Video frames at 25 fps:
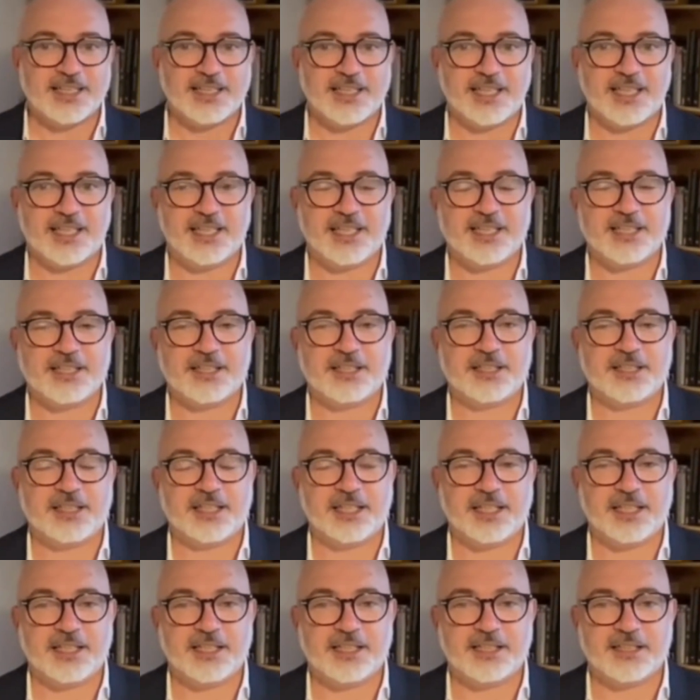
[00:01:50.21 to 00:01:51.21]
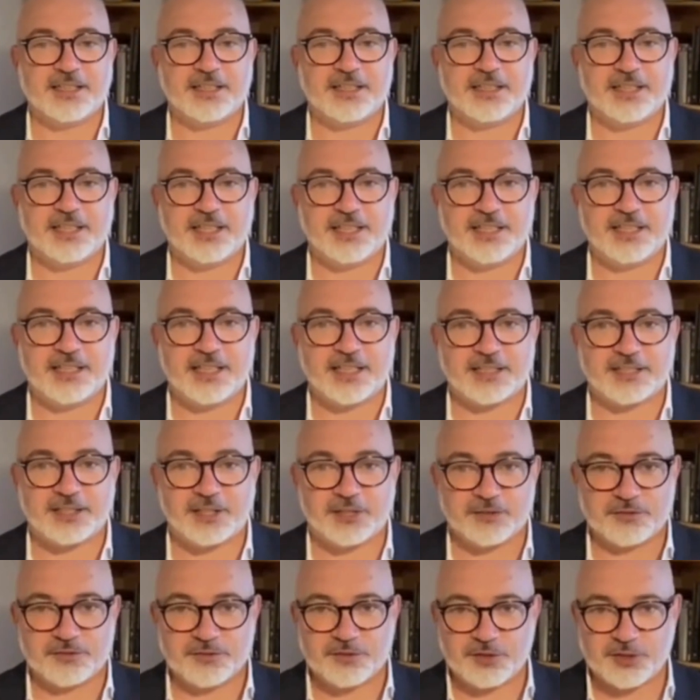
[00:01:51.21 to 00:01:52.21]
in that
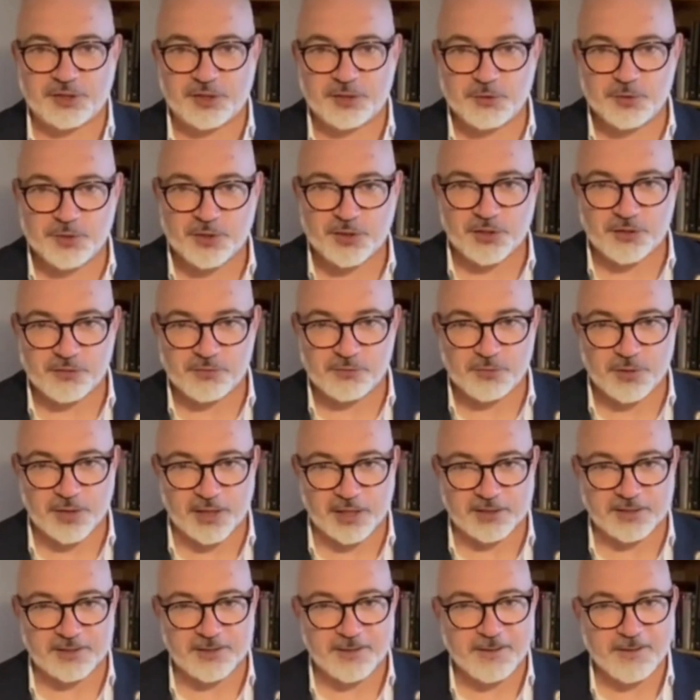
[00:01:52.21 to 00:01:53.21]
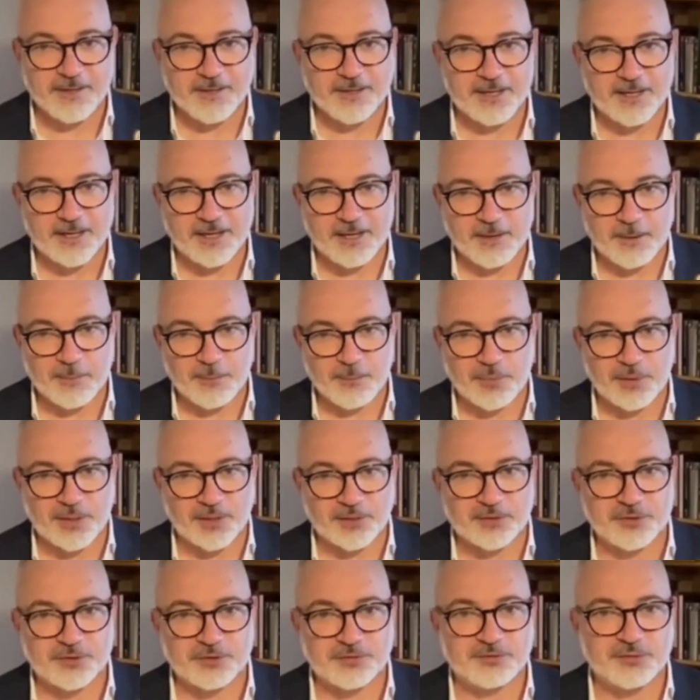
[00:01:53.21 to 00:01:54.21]
kind of New South Wales
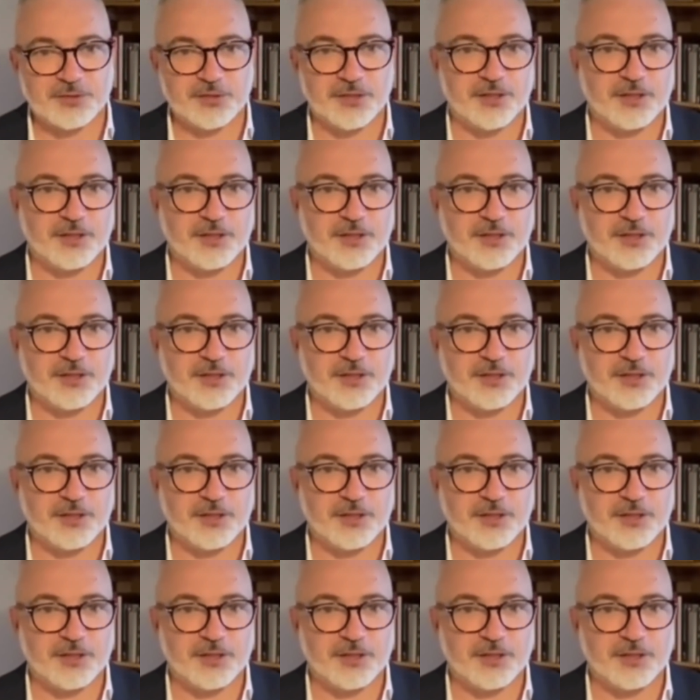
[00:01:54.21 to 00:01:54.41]
part of